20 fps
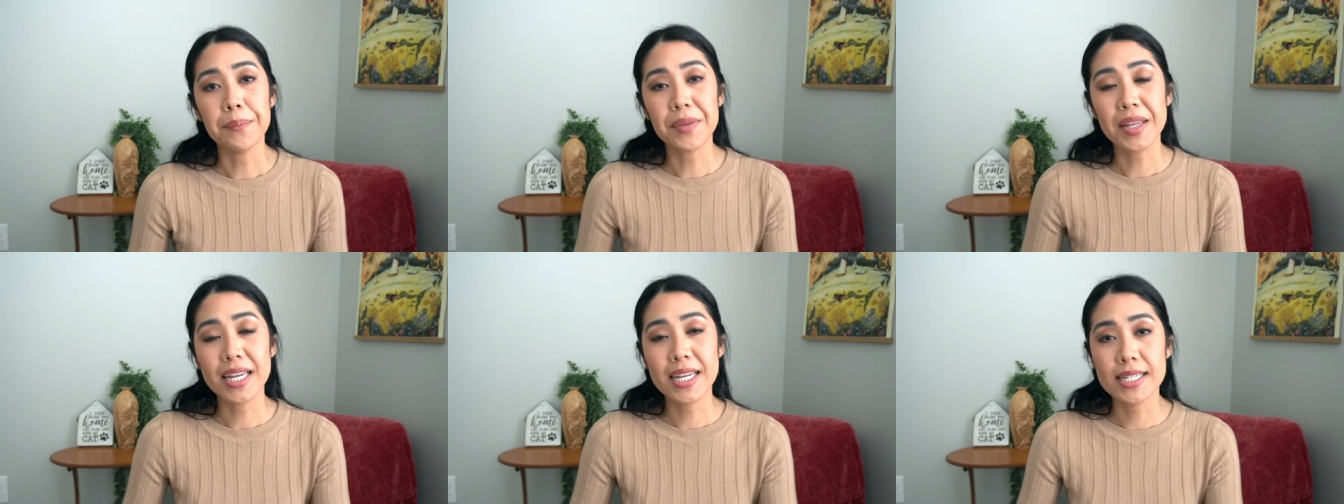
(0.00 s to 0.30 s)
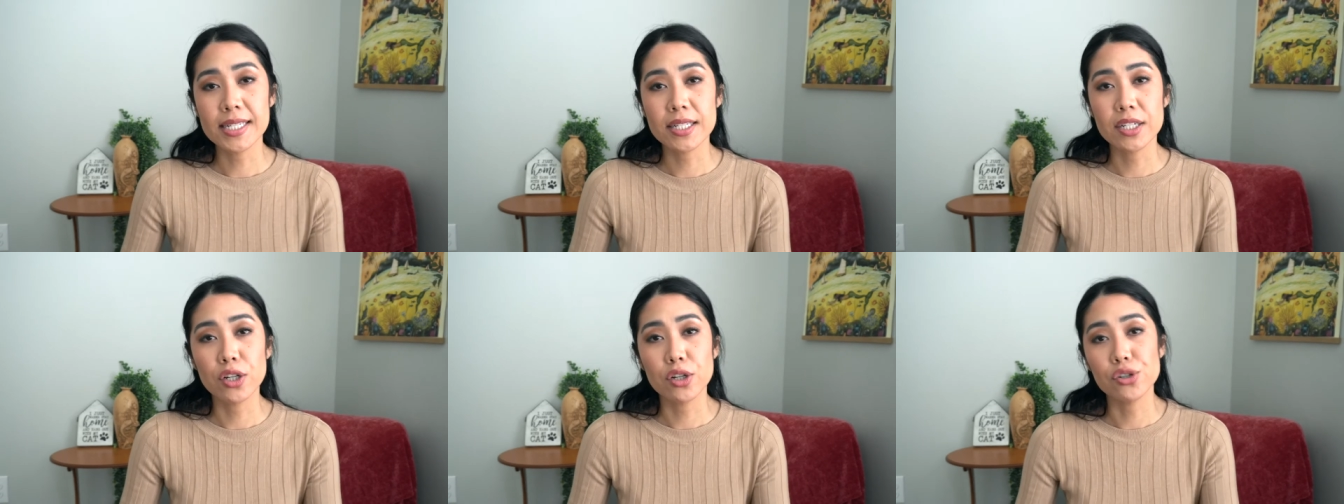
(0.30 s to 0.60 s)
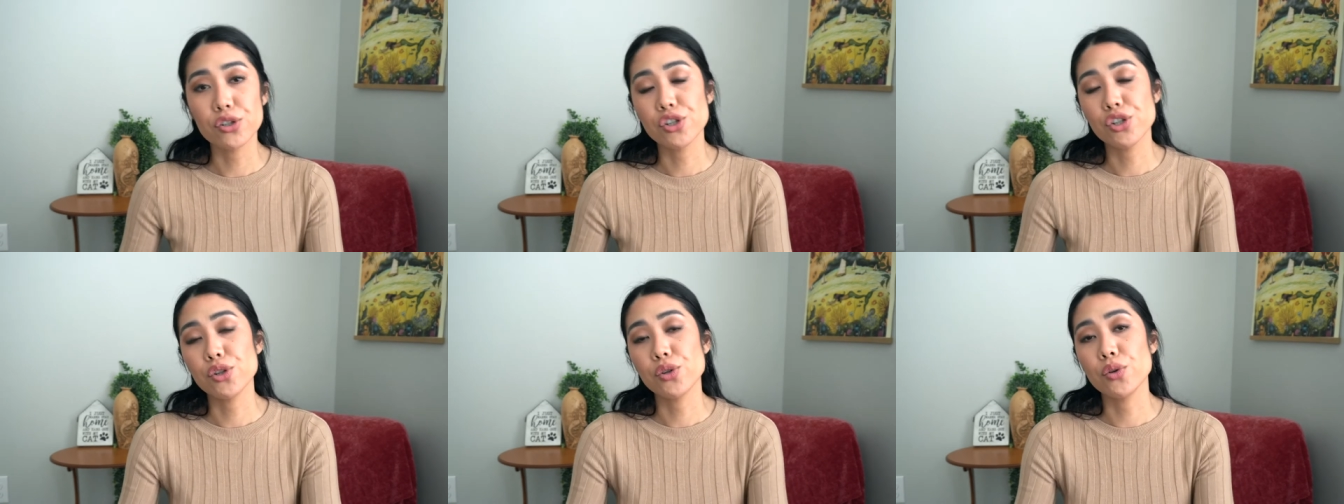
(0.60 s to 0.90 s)
easier
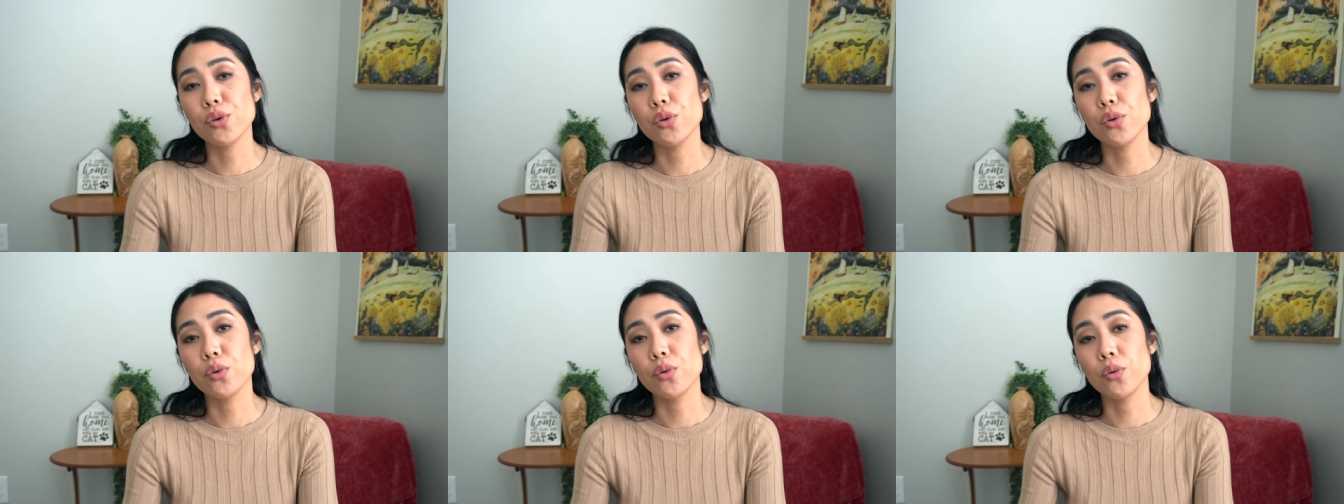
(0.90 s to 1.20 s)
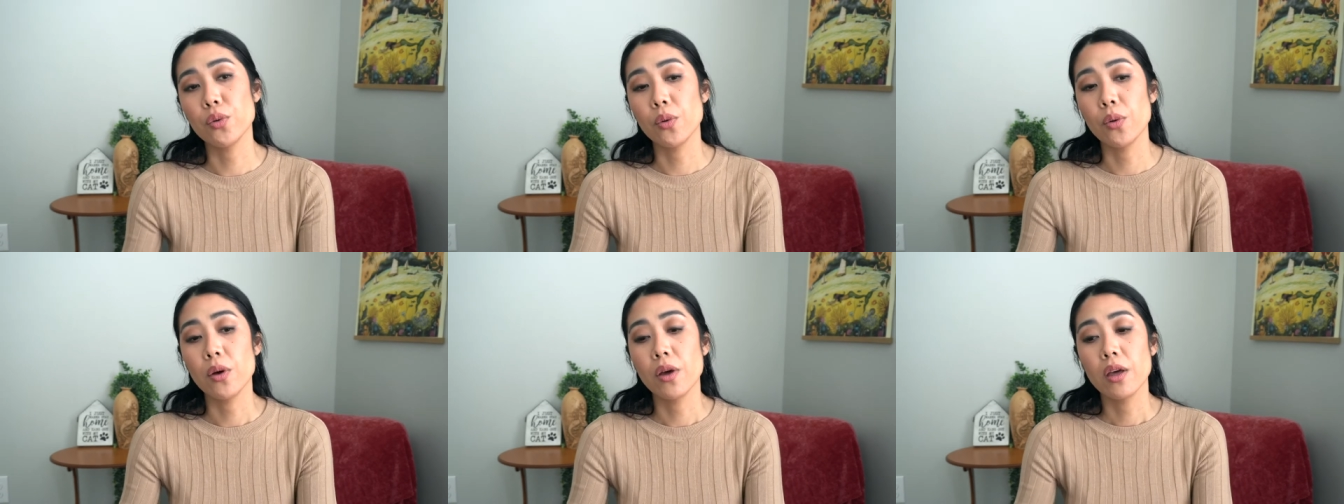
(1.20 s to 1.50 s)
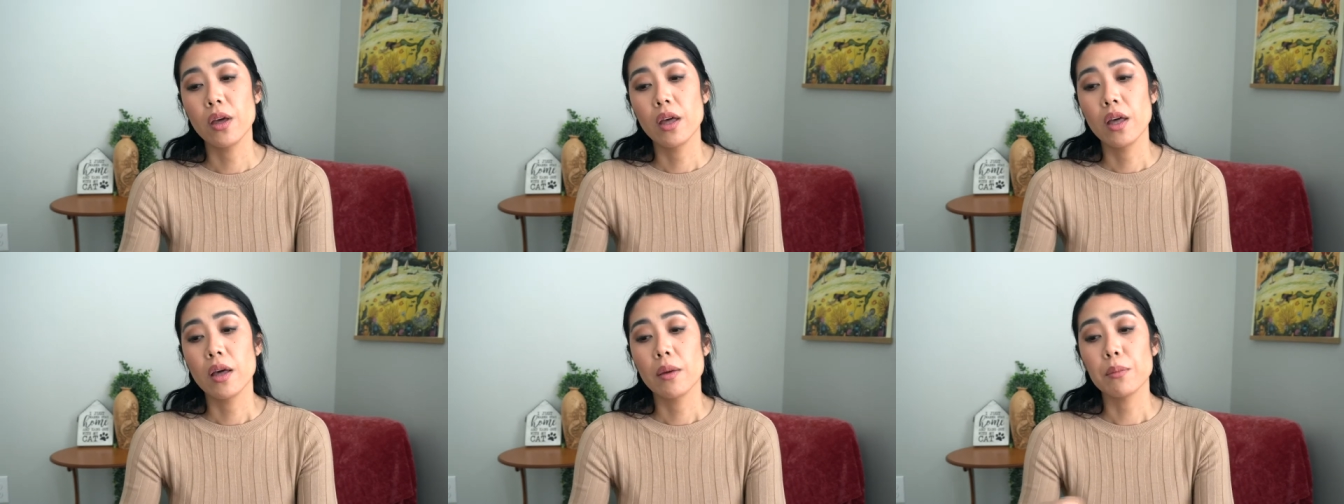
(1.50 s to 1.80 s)
to
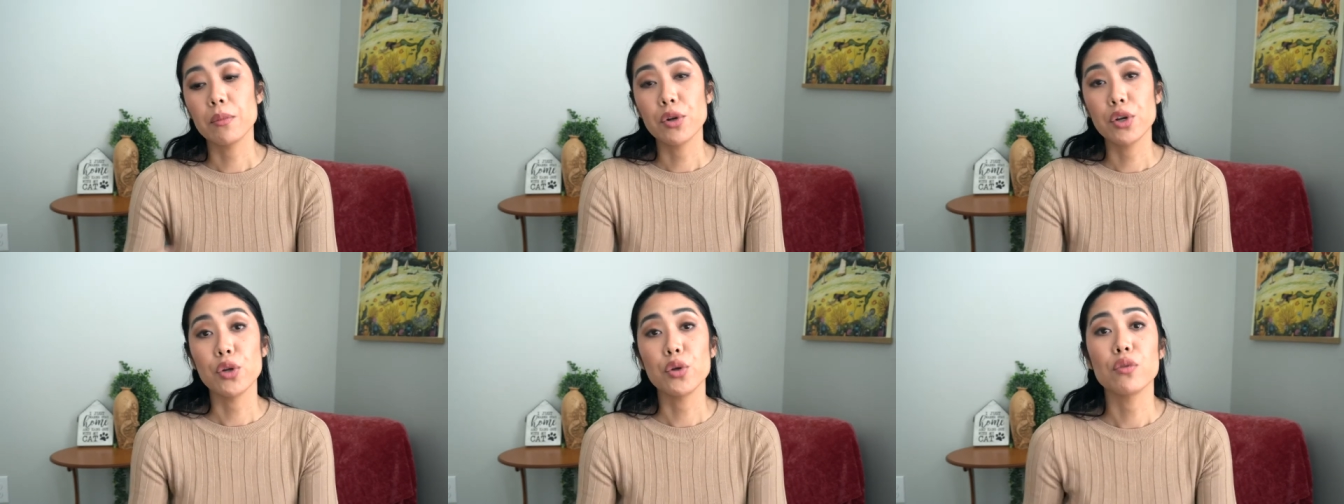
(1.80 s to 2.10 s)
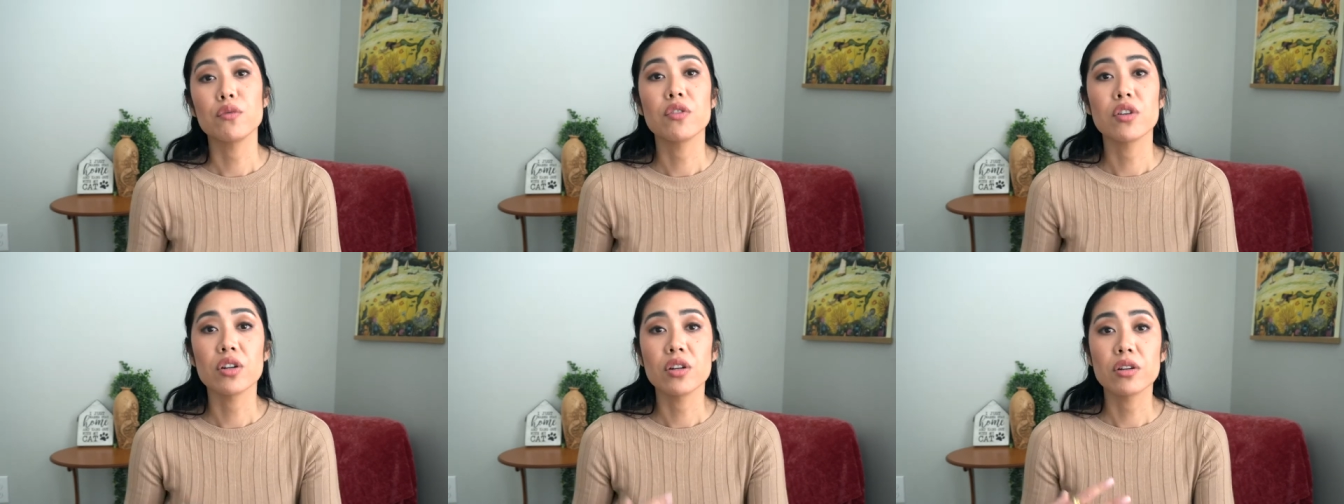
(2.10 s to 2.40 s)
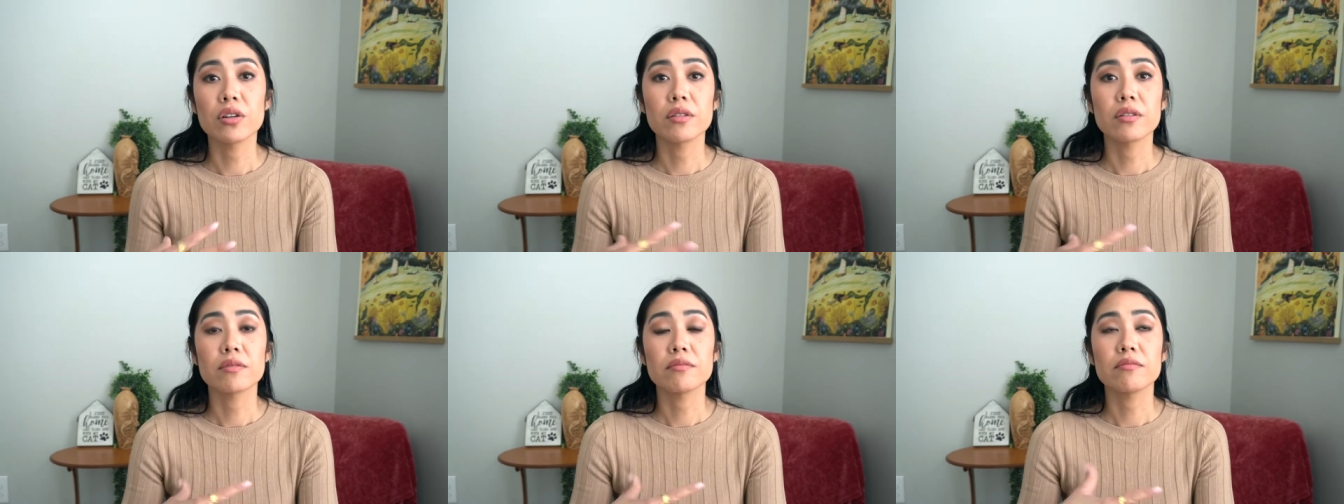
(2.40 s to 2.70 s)

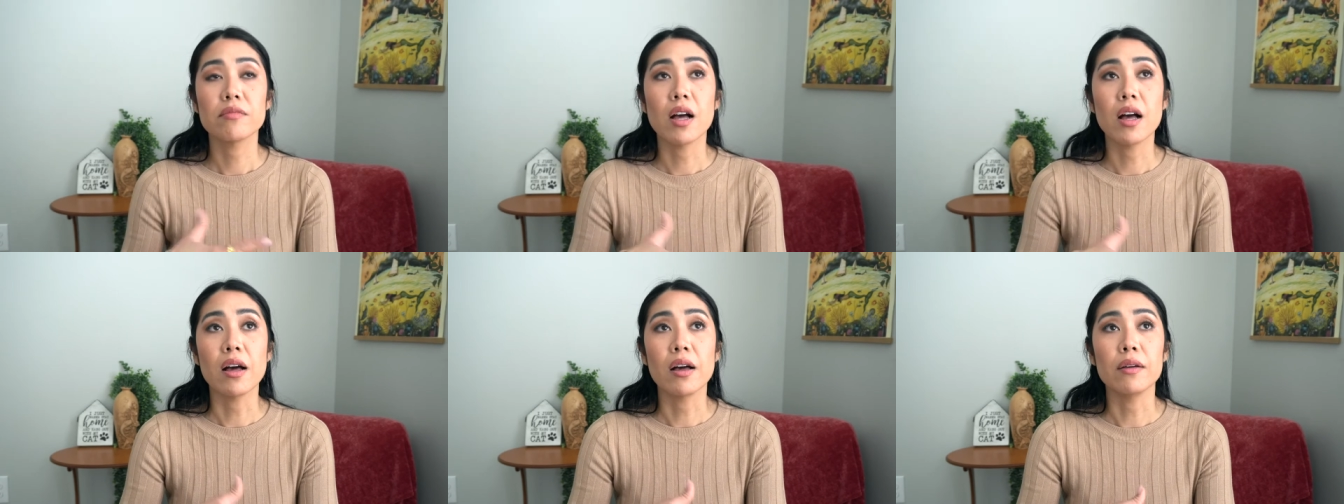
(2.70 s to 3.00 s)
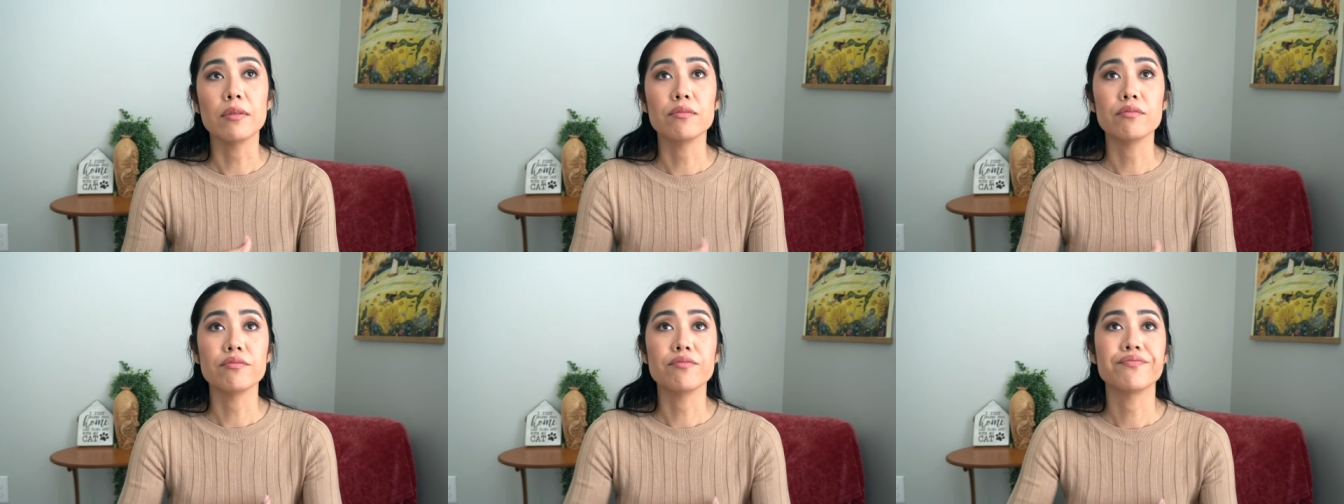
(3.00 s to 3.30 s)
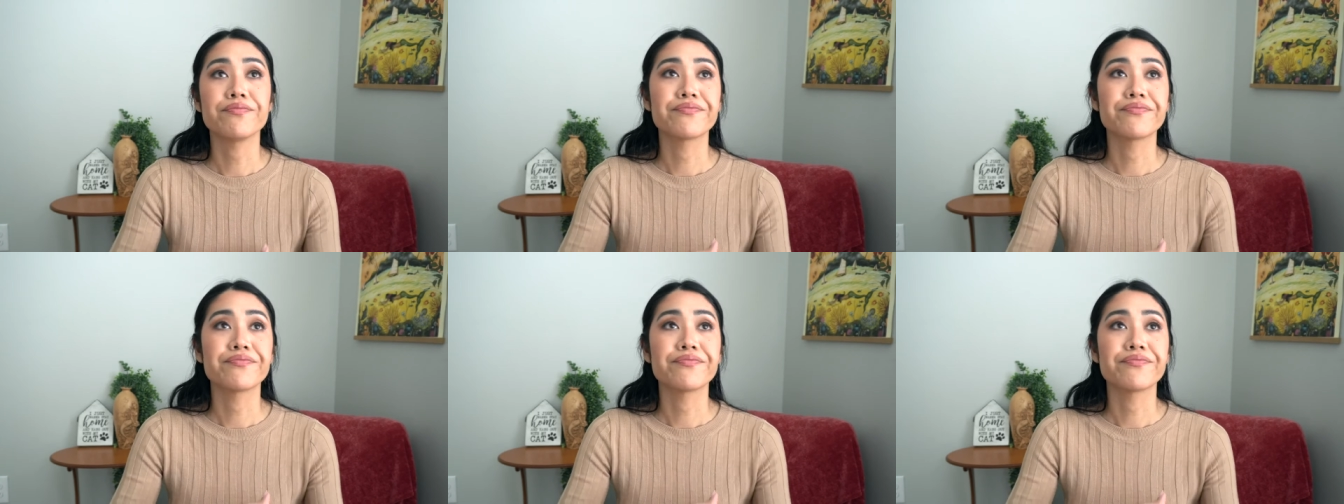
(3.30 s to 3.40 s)
maneuver um,